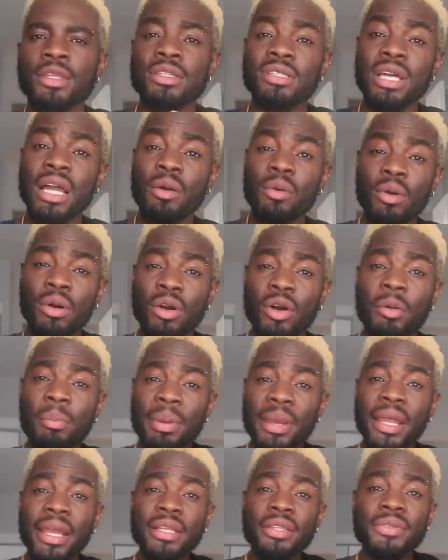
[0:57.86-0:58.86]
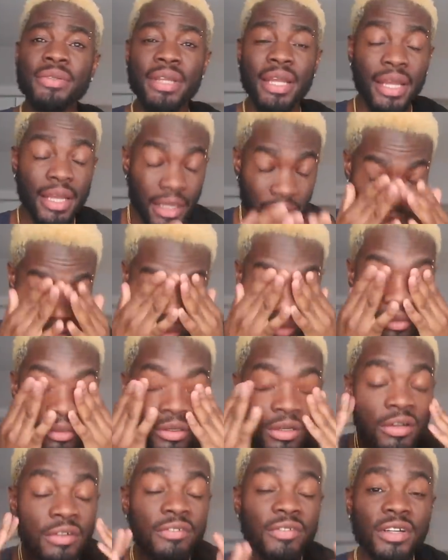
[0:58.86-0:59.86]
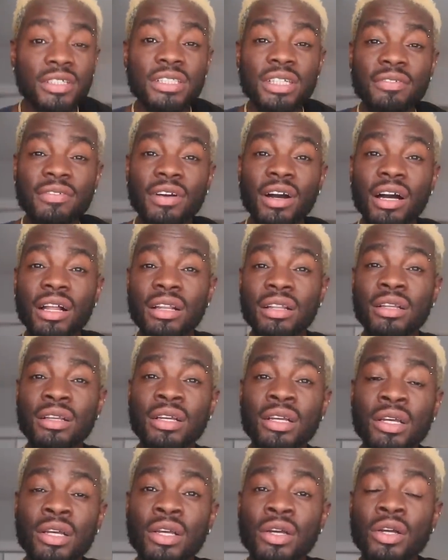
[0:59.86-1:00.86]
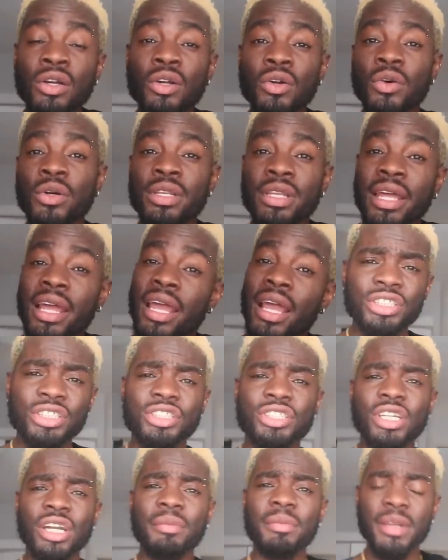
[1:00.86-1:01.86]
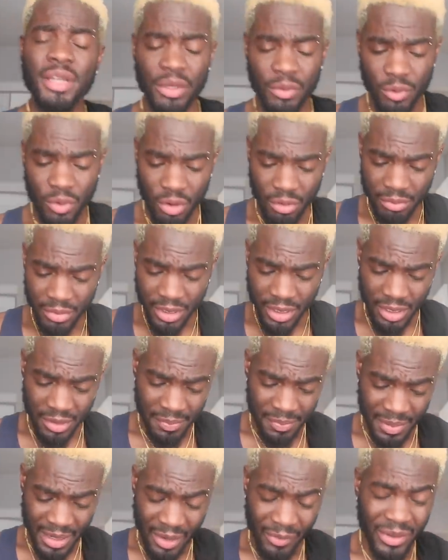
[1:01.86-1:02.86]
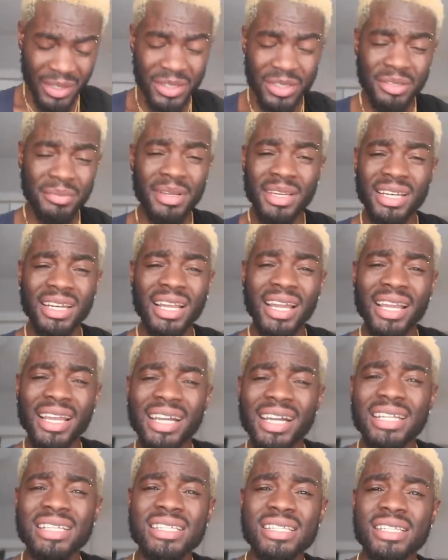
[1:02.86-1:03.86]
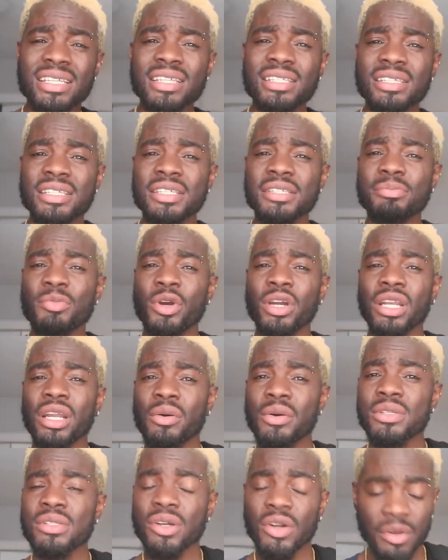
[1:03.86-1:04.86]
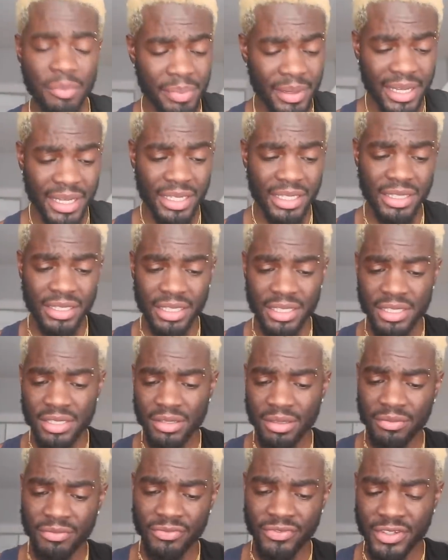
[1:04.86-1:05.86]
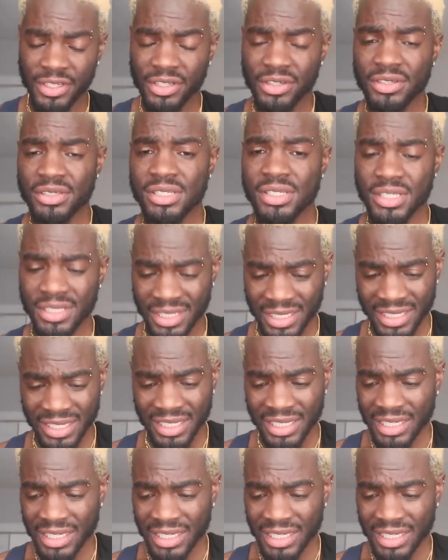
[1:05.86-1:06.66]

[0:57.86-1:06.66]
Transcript: So I woke up late today. First of all, good Jamir woke me up. I went to bed like at 6 this morning. I was up editing some videos.